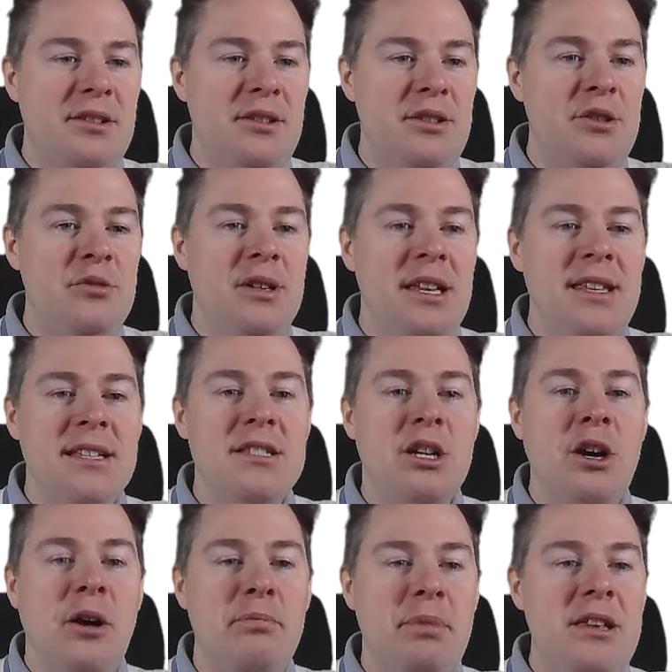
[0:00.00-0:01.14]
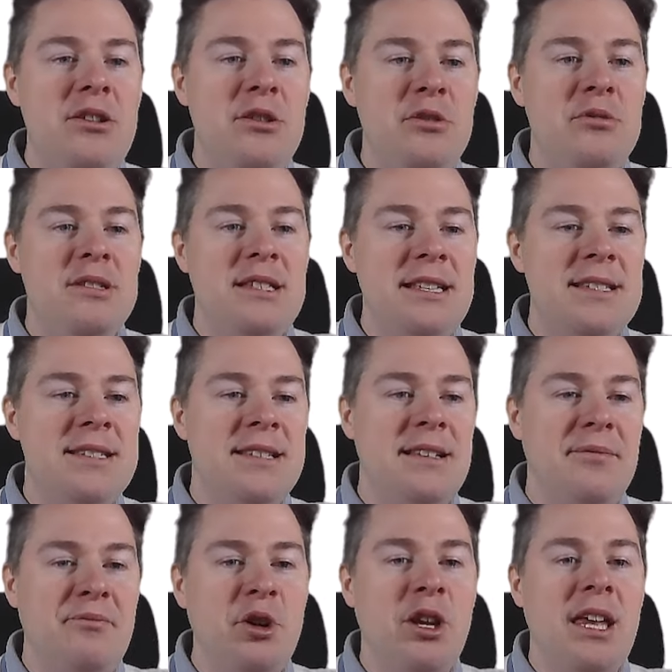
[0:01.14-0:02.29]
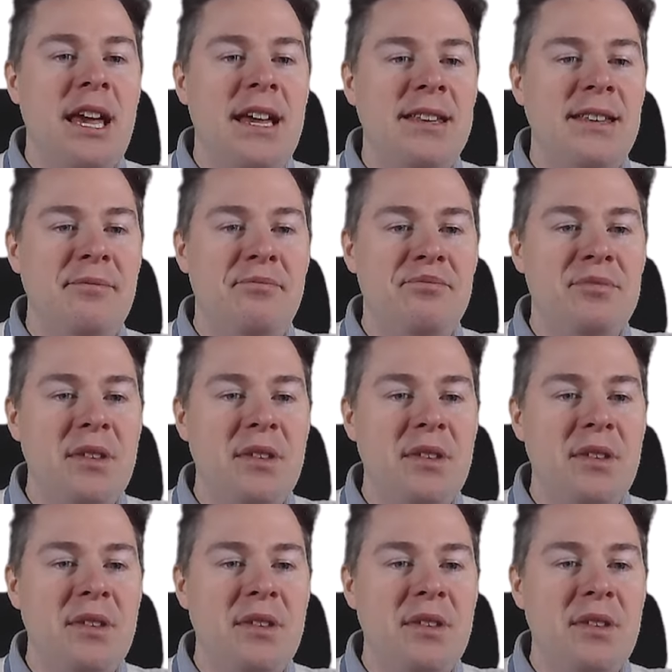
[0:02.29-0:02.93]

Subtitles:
You can just copy and use this. Again,